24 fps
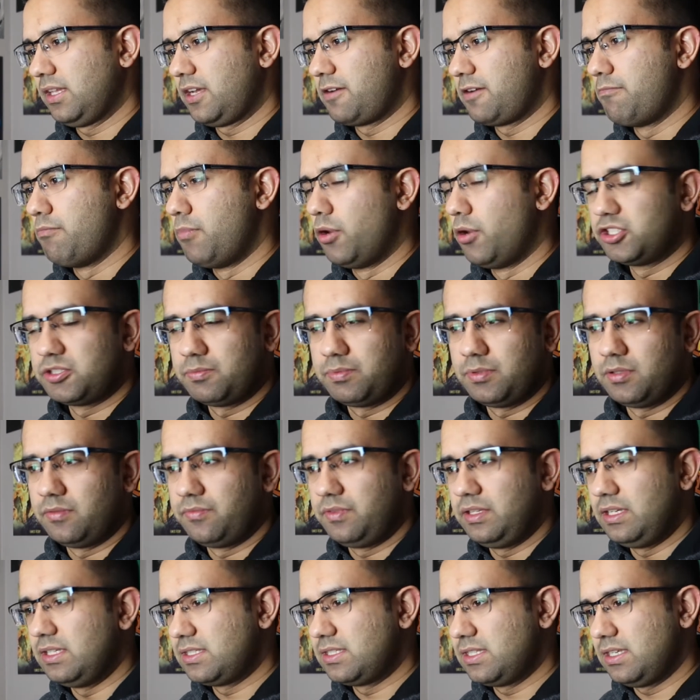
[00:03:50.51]
like, multiple of
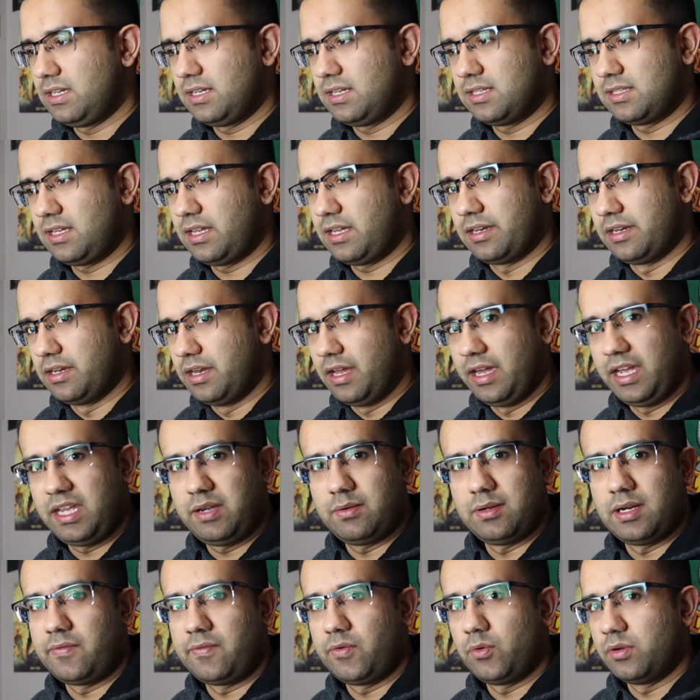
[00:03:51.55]
these things at night
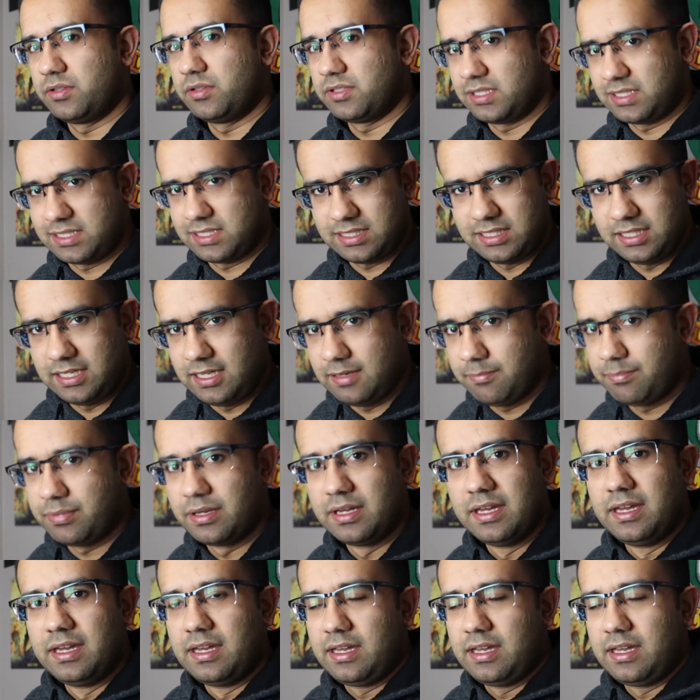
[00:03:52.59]
when everyone's asleep?